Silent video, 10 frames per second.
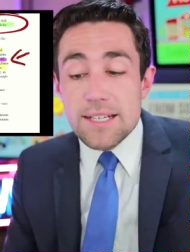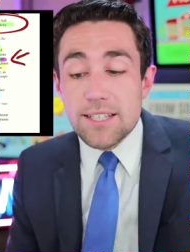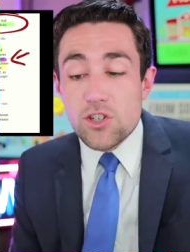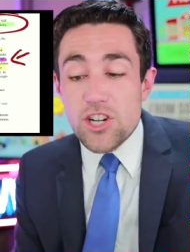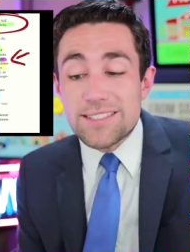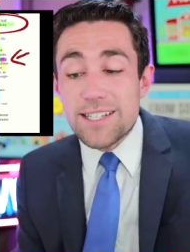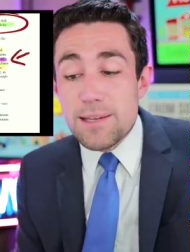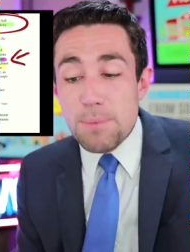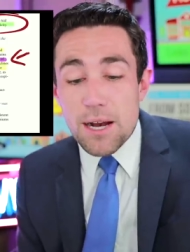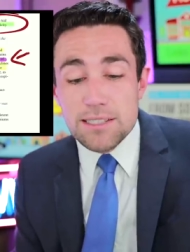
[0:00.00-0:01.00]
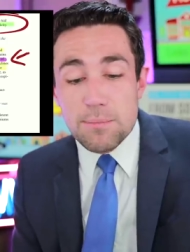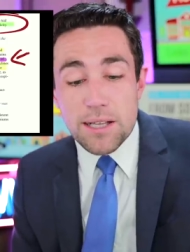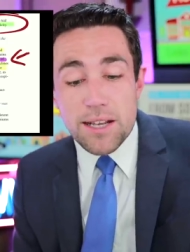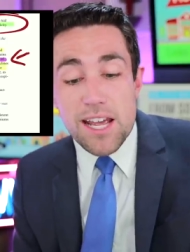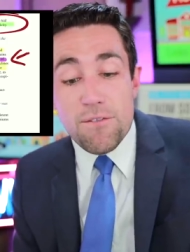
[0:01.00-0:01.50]
suggesting the
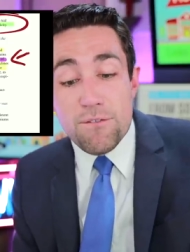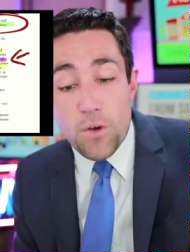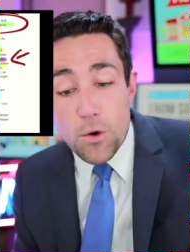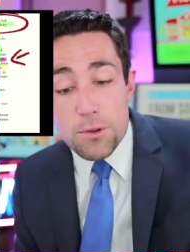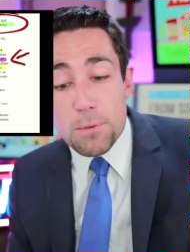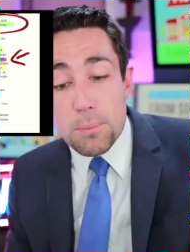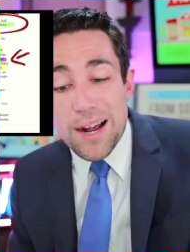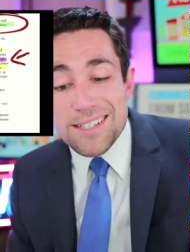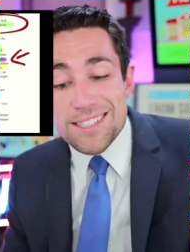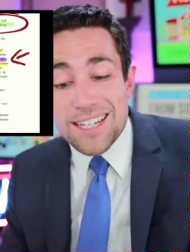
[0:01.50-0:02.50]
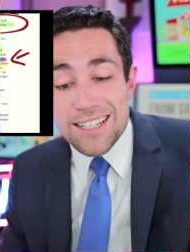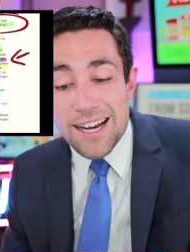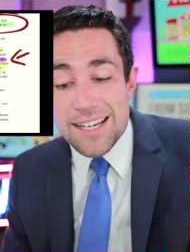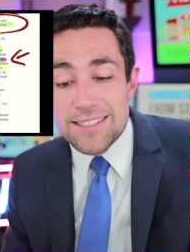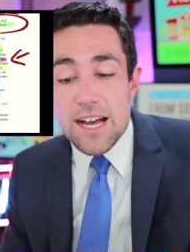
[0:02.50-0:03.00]
possibility of further further price
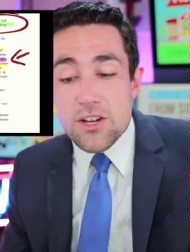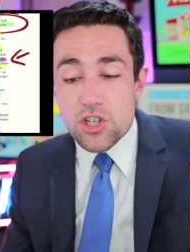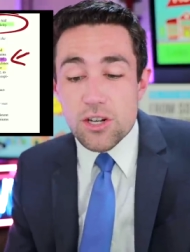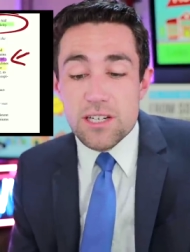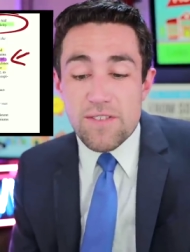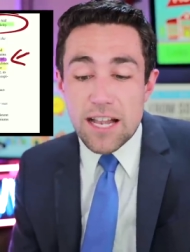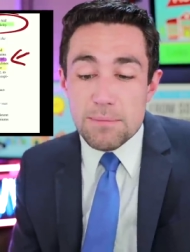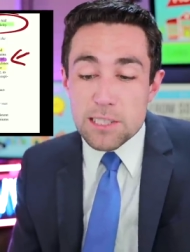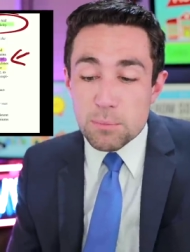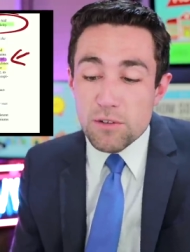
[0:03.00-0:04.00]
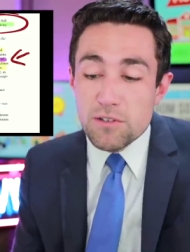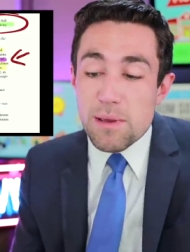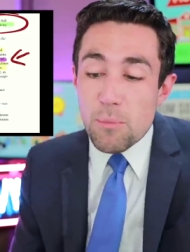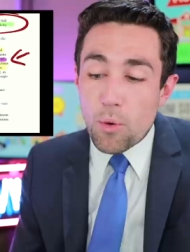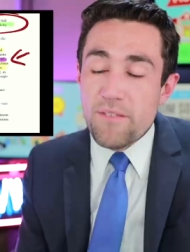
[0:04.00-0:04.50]
declines should developments prove to
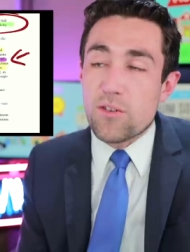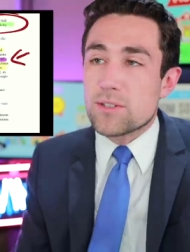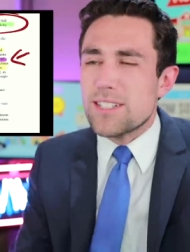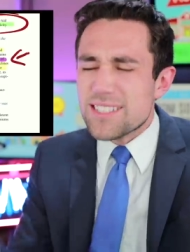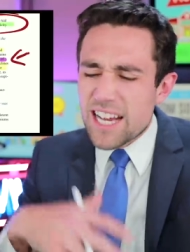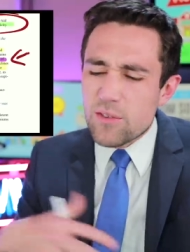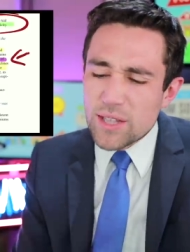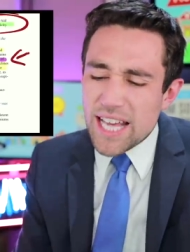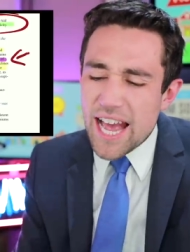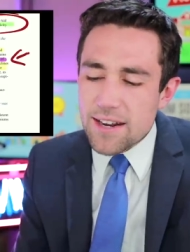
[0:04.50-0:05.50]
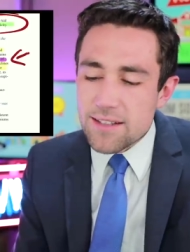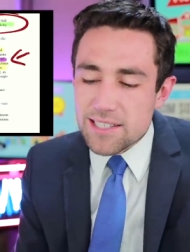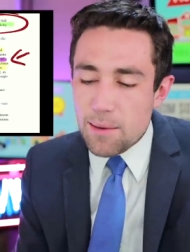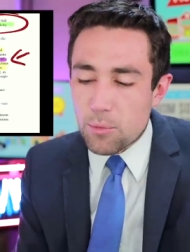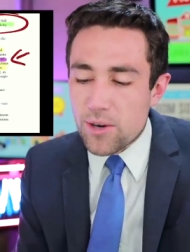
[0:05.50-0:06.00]
be more adverse. That's kind of what they had in the
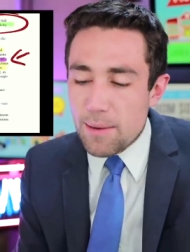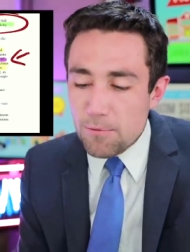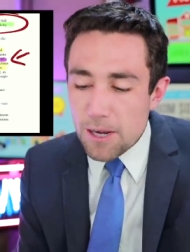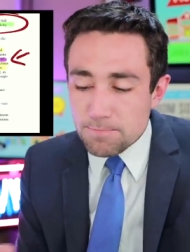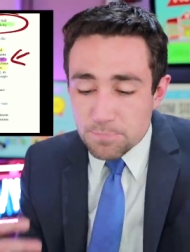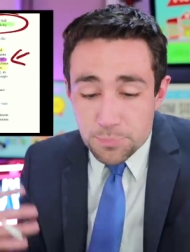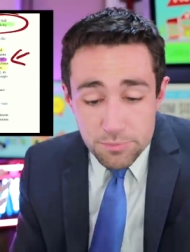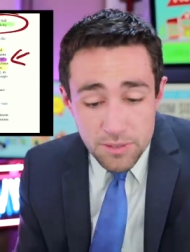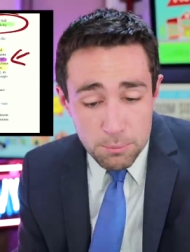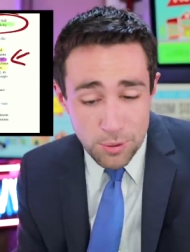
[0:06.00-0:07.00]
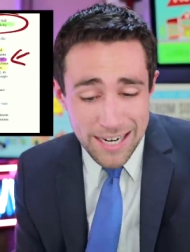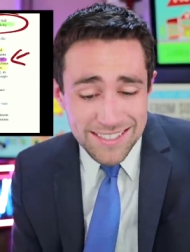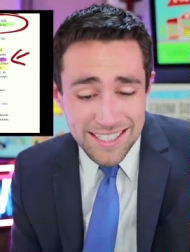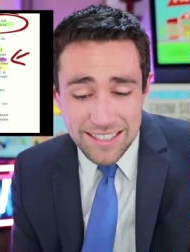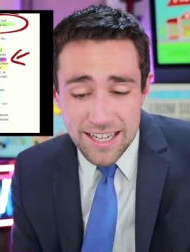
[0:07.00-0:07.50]
summary up front. Price
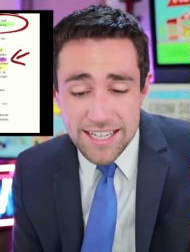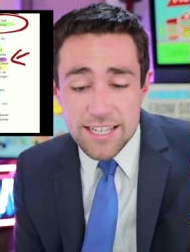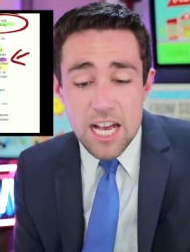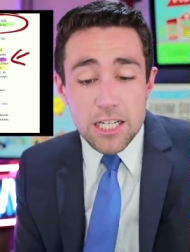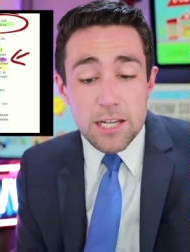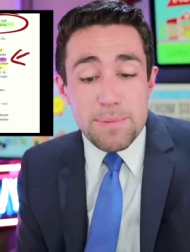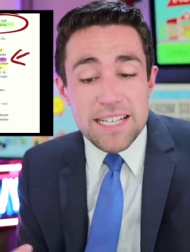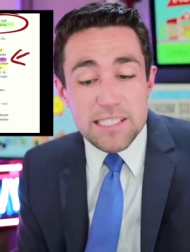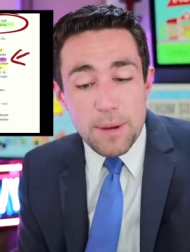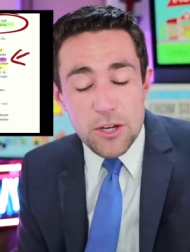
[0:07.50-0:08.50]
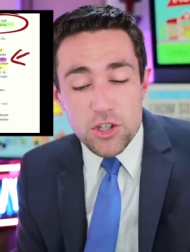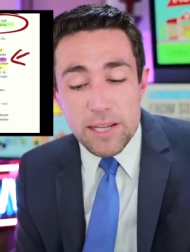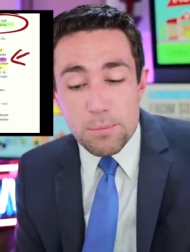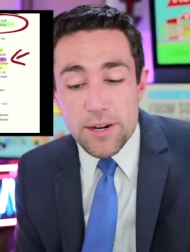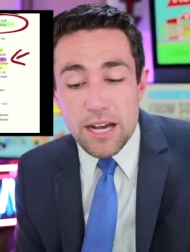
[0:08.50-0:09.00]
declines could be
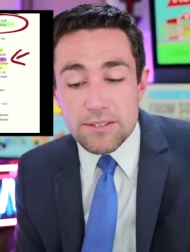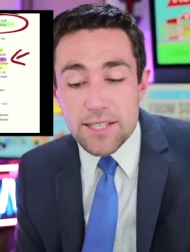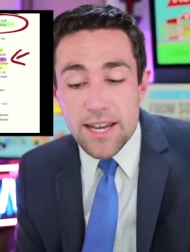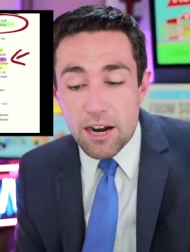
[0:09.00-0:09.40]
especially pronounced in